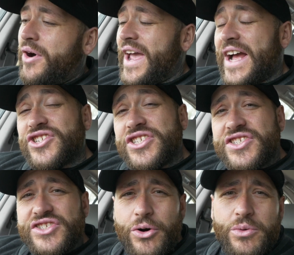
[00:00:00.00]
I actually
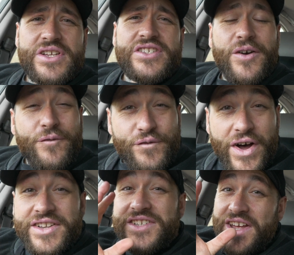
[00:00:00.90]
sold it to
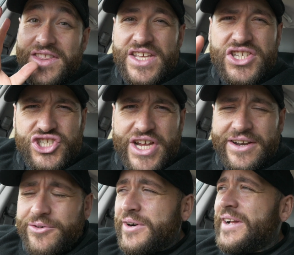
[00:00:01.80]
fund this
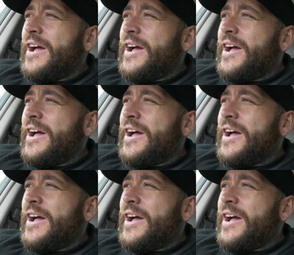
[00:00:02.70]
channel,